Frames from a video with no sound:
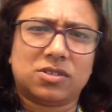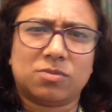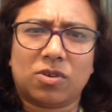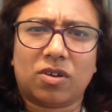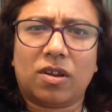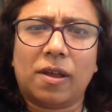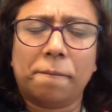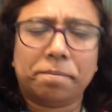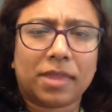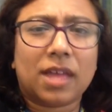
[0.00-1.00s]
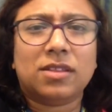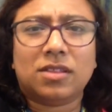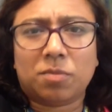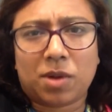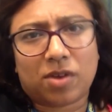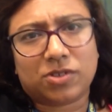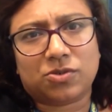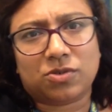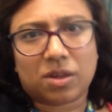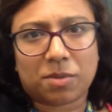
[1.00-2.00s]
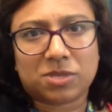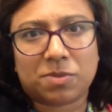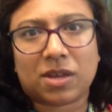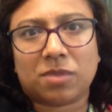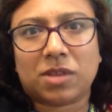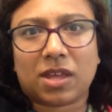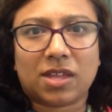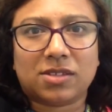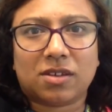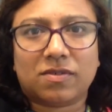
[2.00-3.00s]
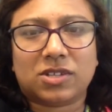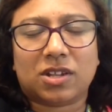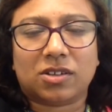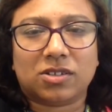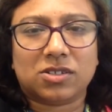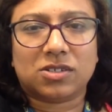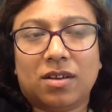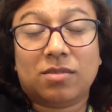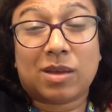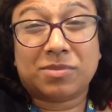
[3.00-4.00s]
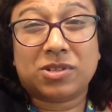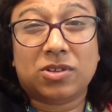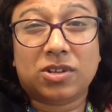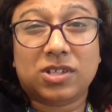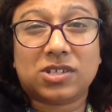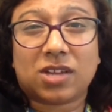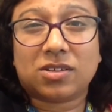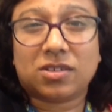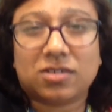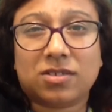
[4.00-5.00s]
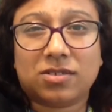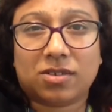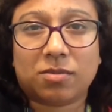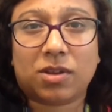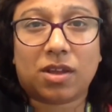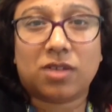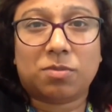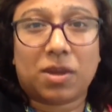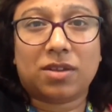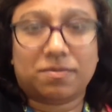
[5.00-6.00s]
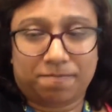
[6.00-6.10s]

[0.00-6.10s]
tomorrow, and then the parents are all coming to pick up their kids after lunch. I'm absolutely shattered, so I'm gonna go to bed.